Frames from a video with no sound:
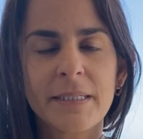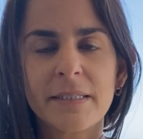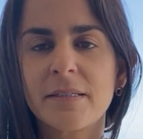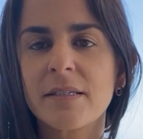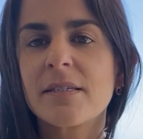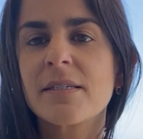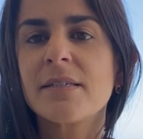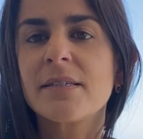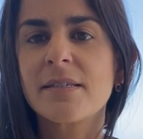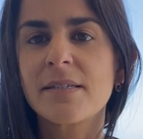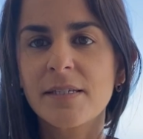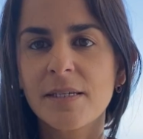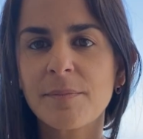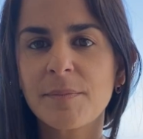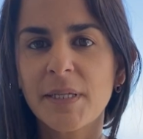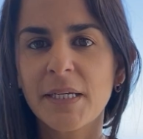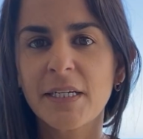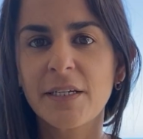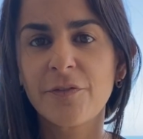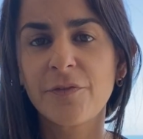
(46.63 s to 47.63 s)
doesn't
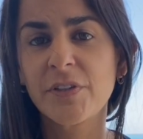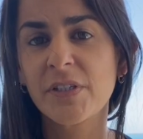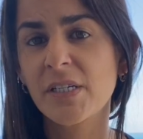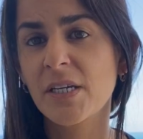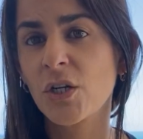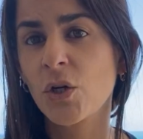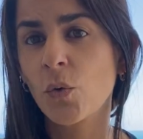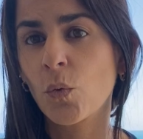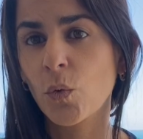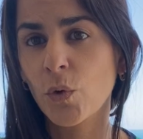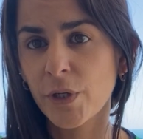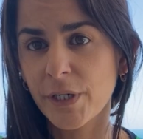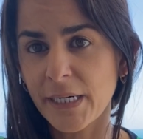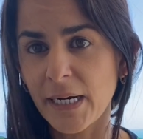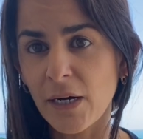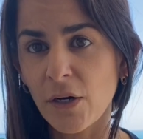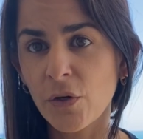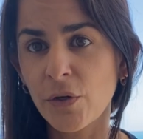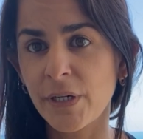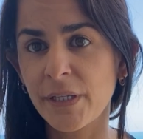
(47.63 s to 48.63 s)
seem like if it's going to work
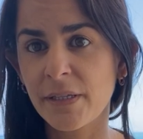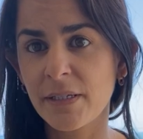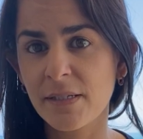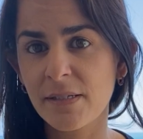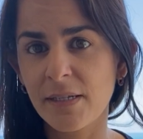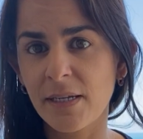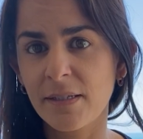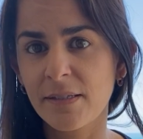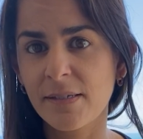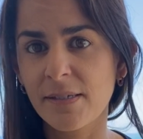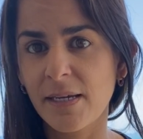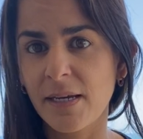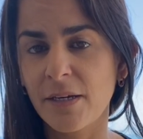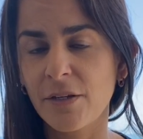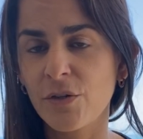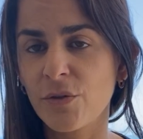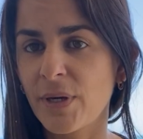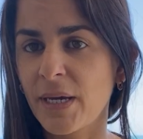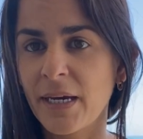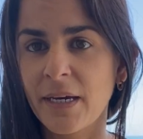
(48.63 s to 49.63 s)
out in the sense that
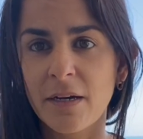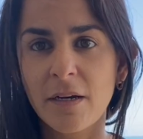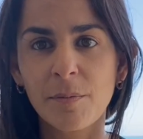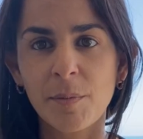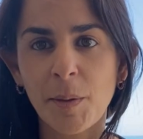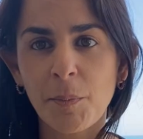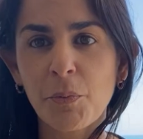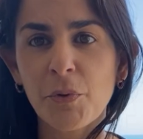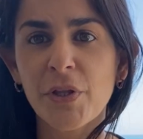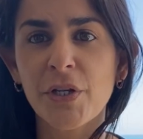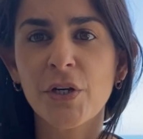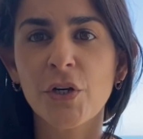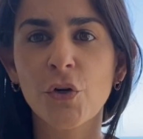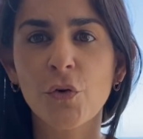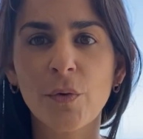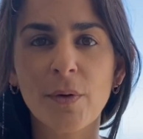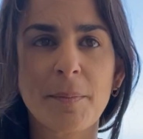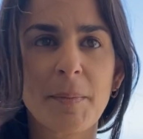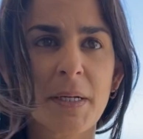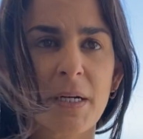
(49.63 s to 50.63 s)
you can't come up with an
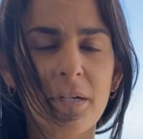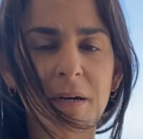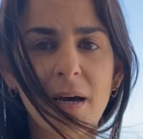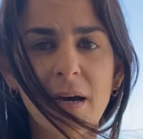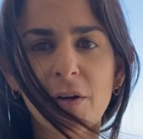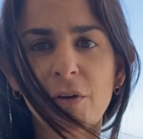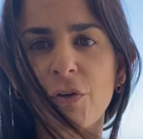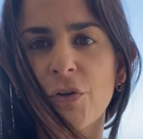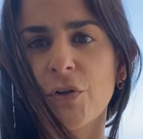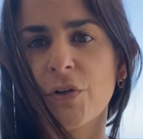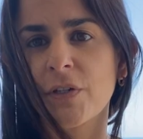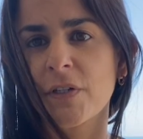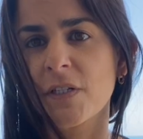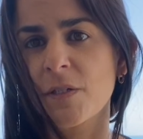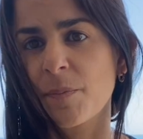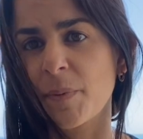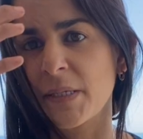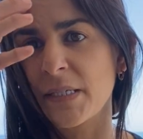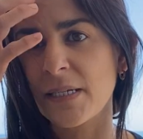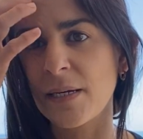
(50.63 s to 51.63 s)
agreement on how you're going to
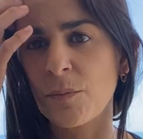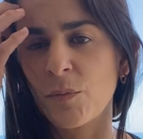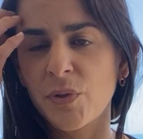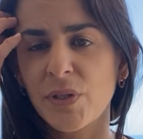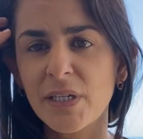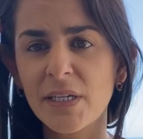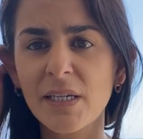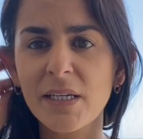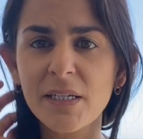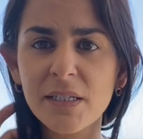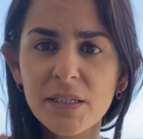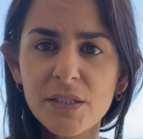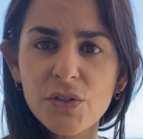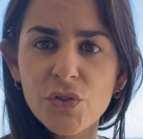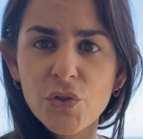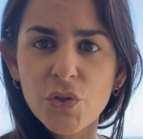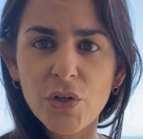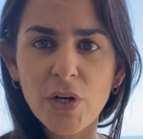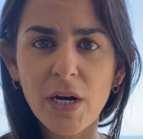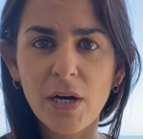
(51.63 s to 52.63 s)
spend time with the
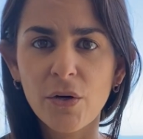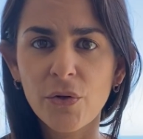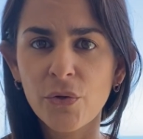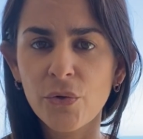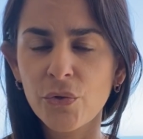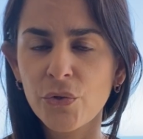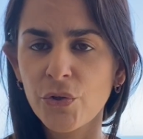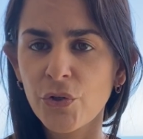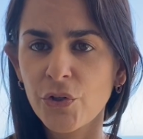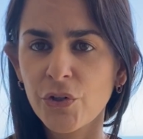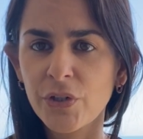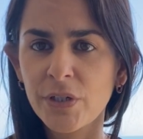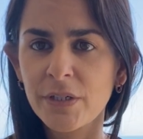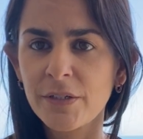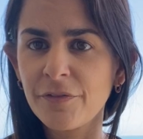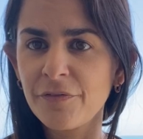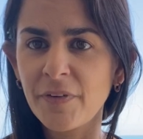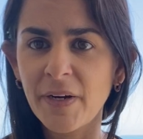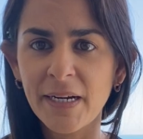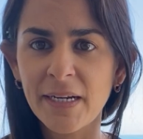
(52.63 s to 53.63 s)
kids or how you're going
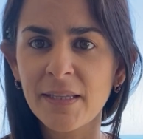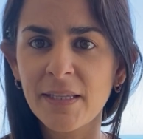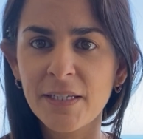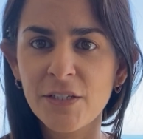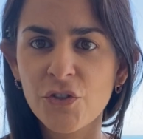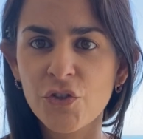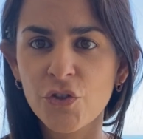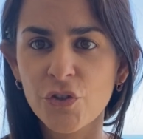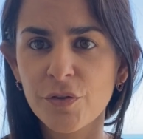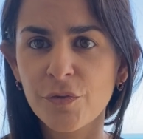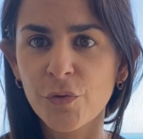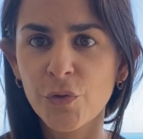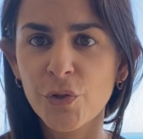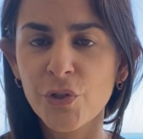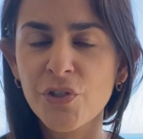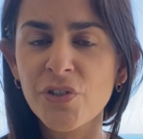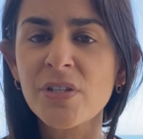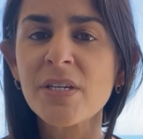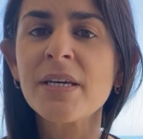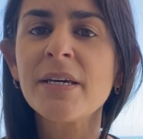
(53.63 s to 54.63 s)
to finalize your
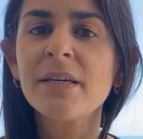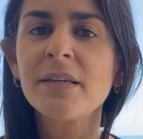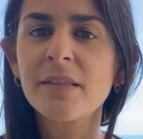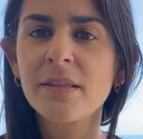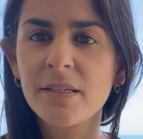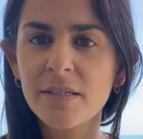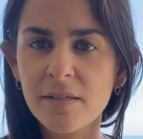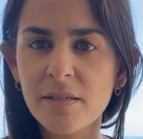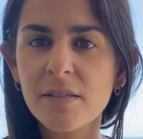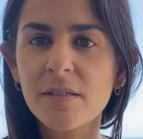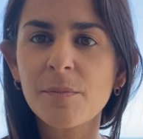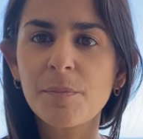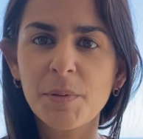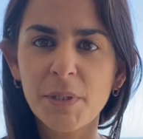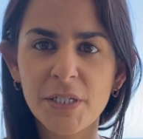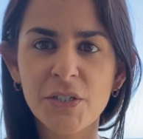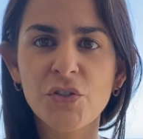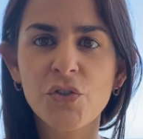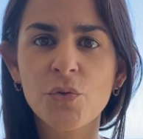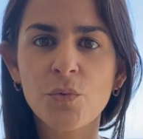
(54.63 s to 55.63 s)
divorce, this is a
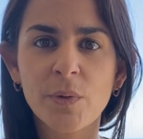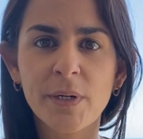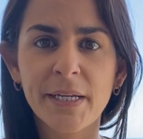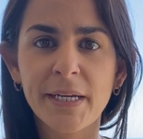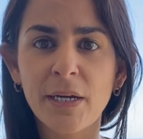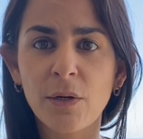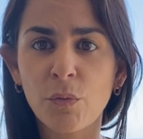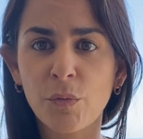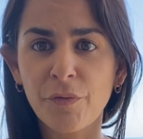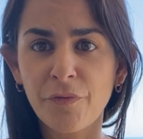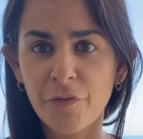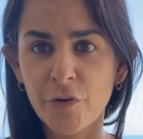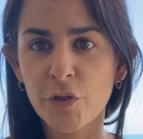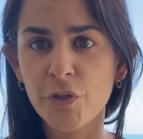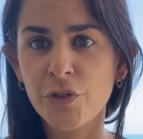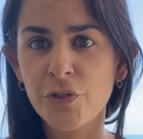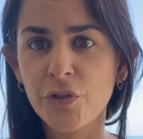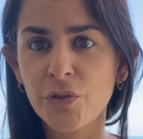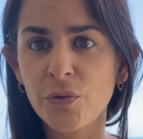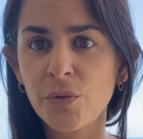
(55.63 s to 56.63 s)
place you want to get
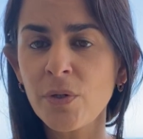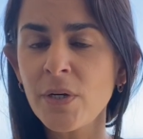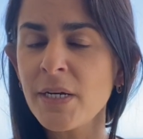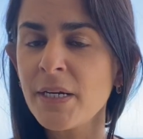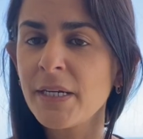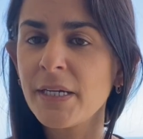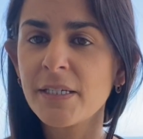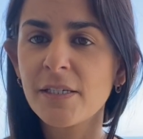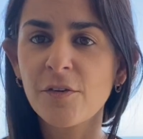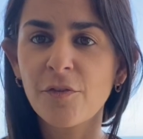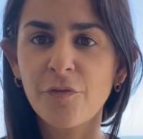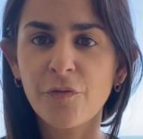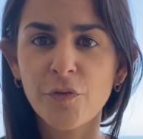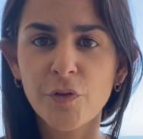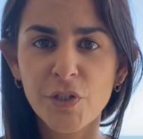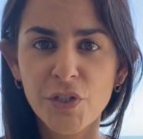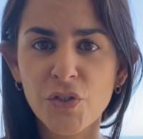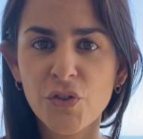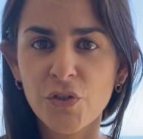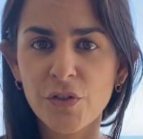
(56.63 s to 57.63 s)
referred to. It's a
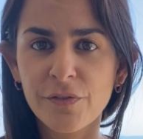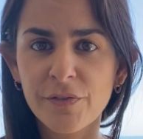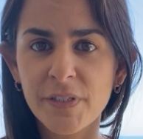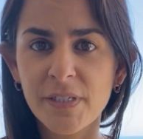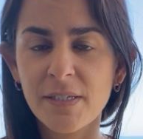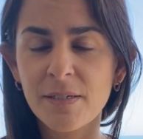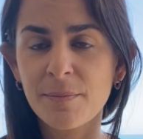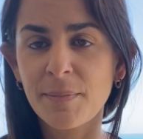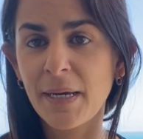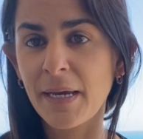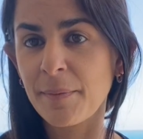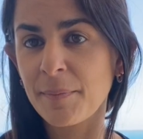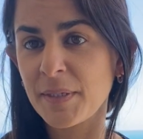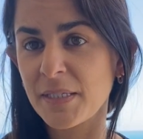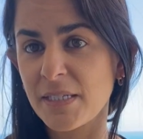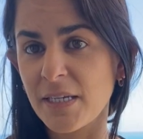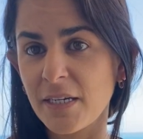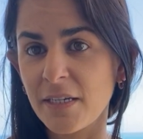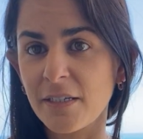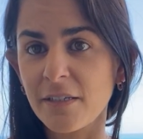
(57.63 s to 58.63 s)
free service in
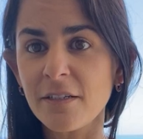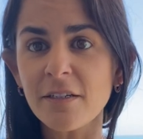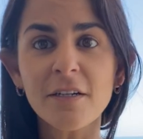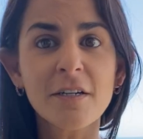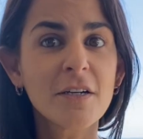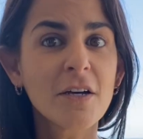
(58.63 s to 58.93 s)
Miami-Dade.